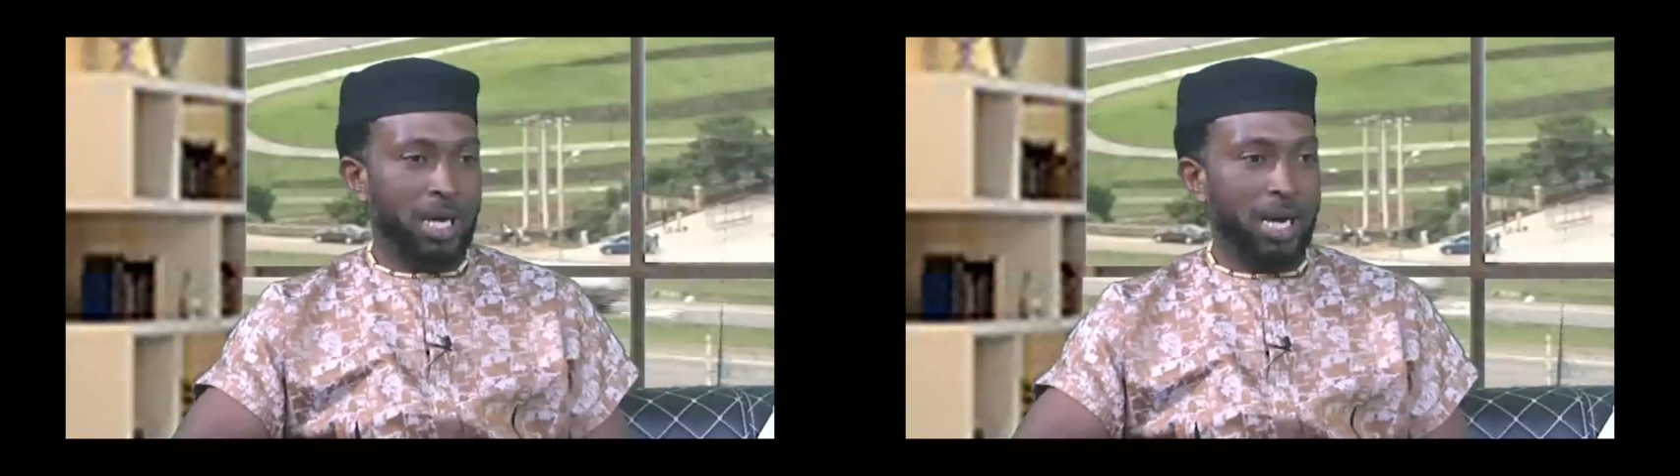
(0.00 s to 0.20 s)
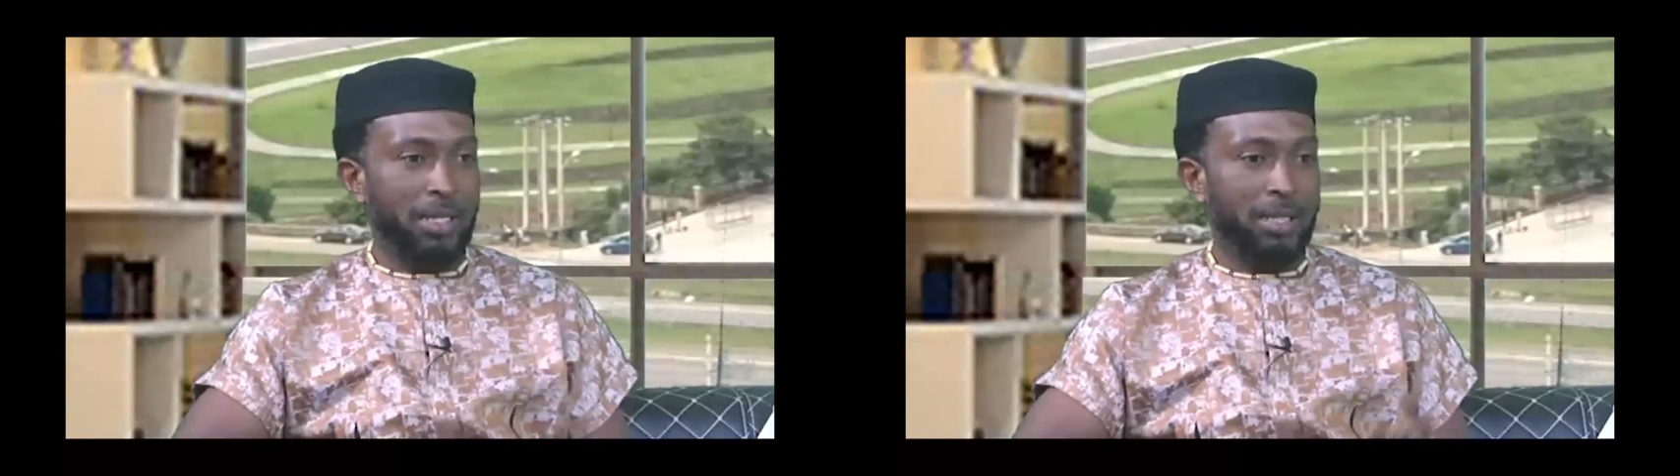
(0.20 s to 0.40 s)

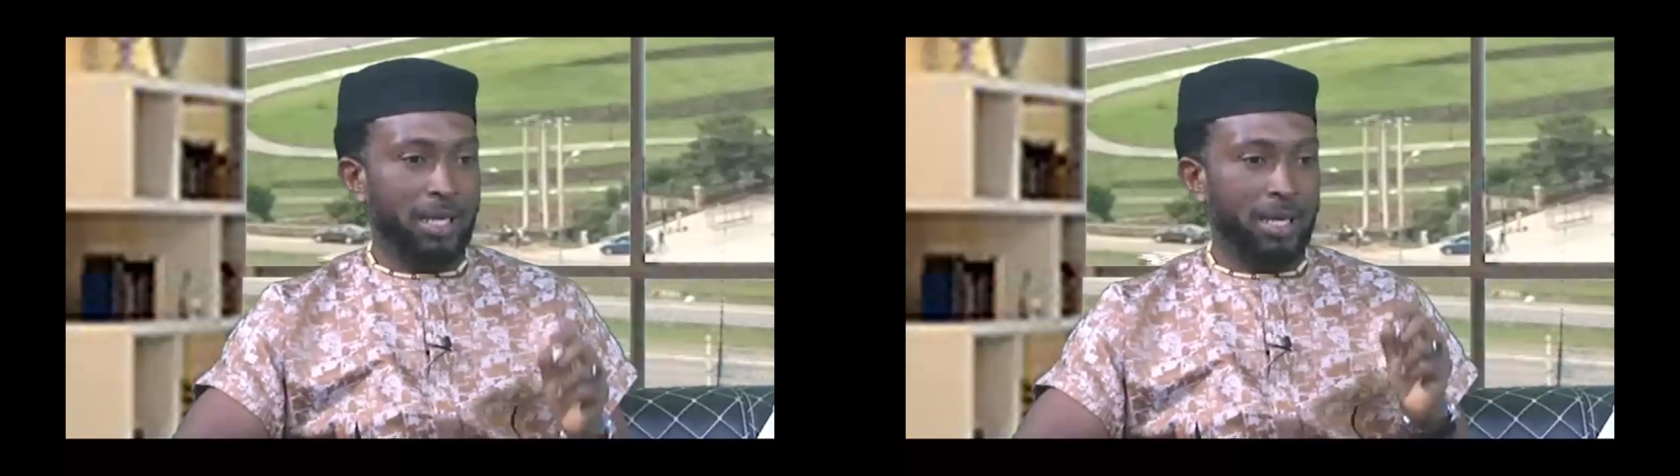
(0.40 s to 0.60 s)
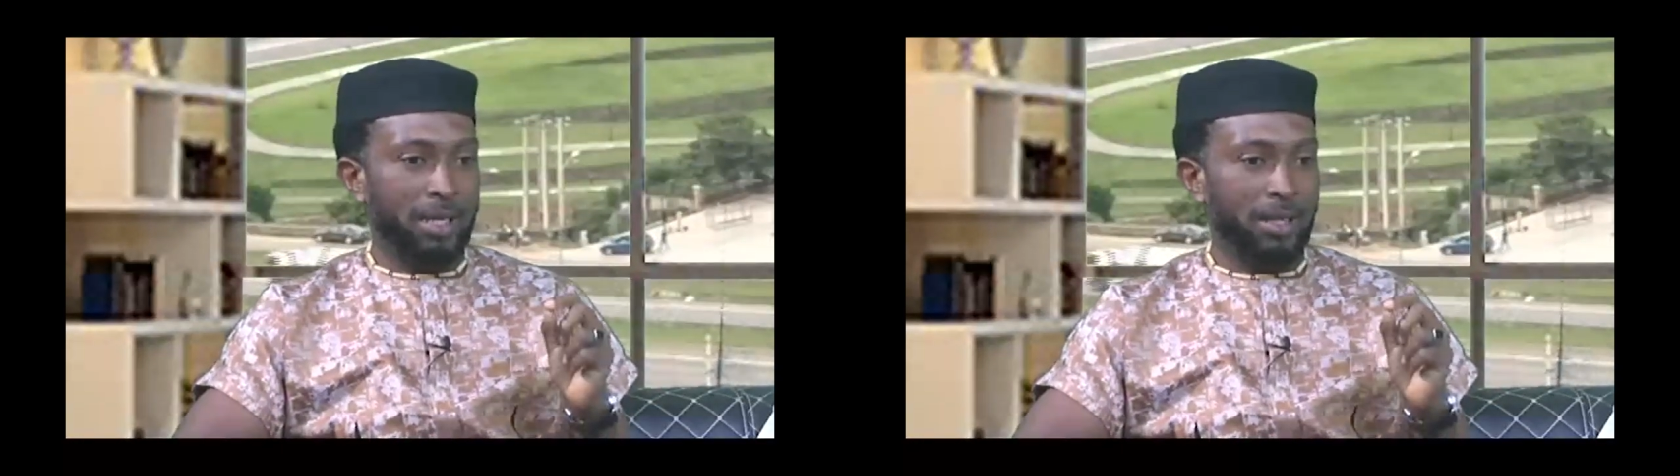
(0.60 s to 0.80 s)
And
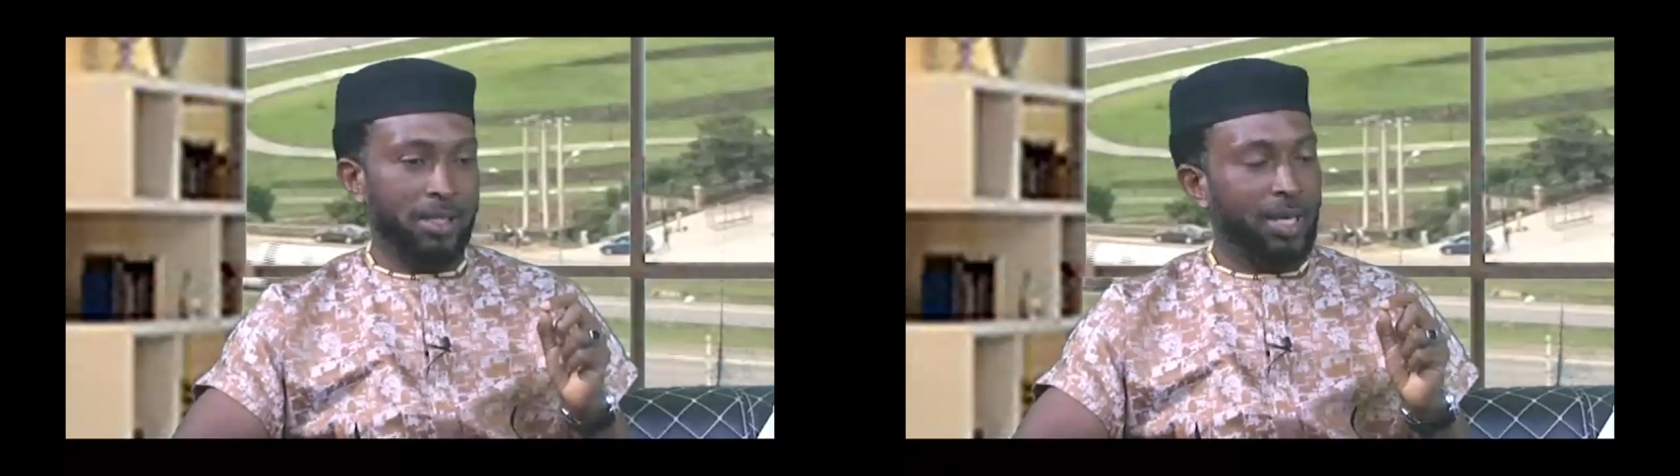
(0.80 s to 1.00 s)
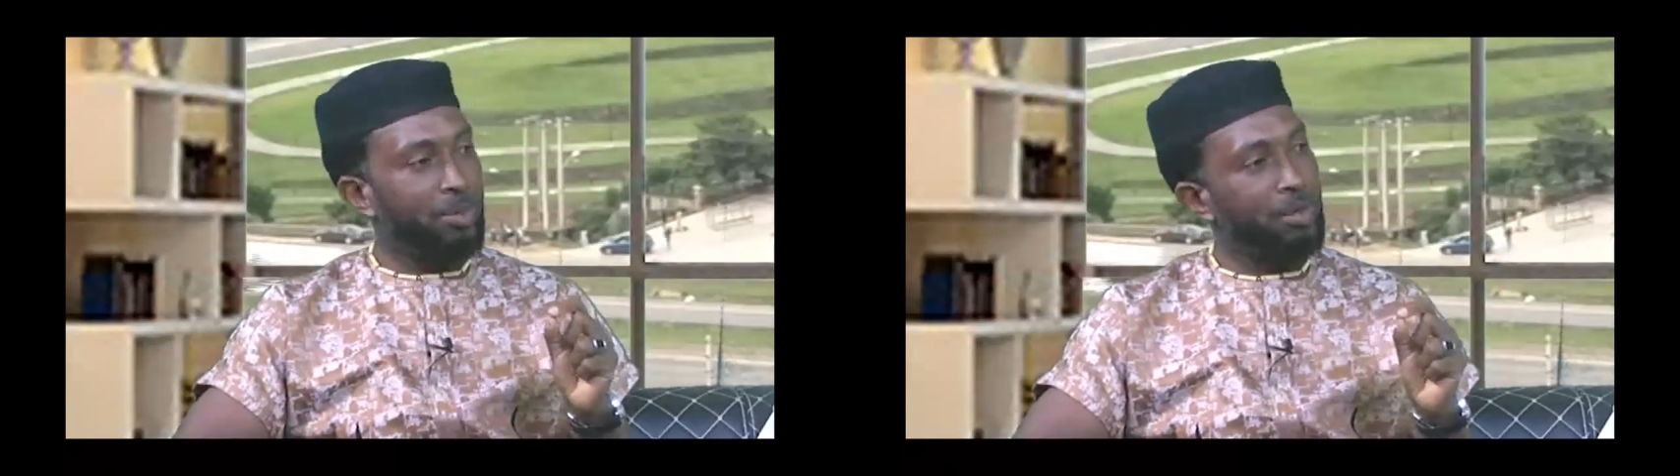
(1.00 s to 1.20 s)

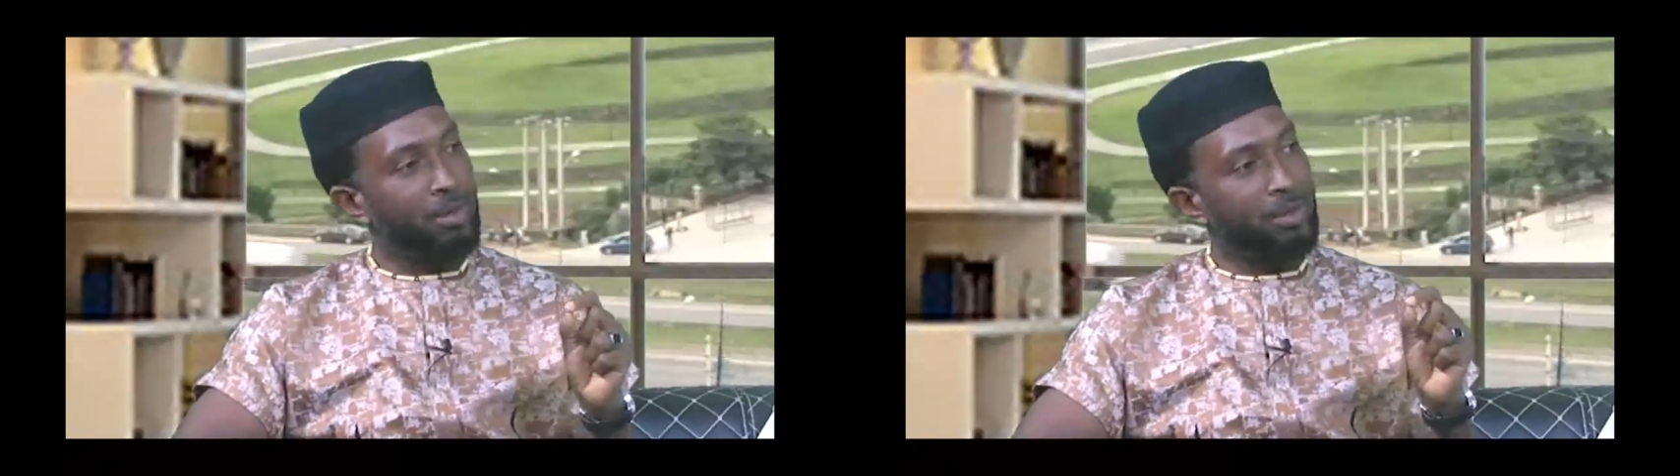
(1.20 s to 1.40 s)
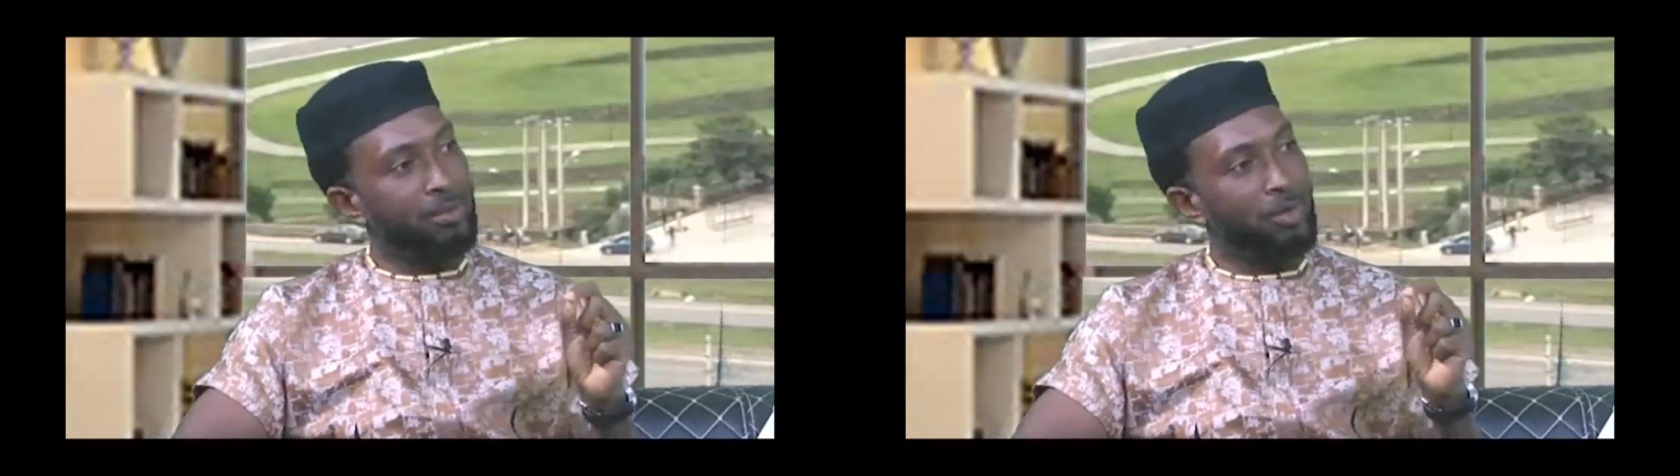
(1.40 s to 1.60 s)
it
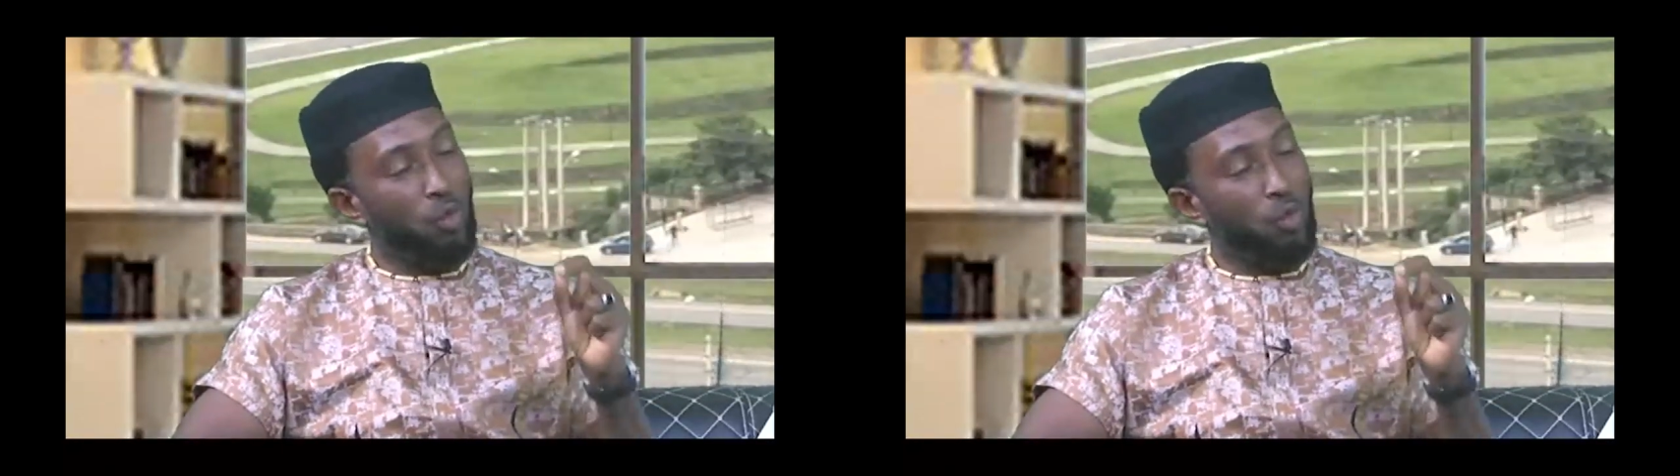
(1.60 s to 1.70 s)
happened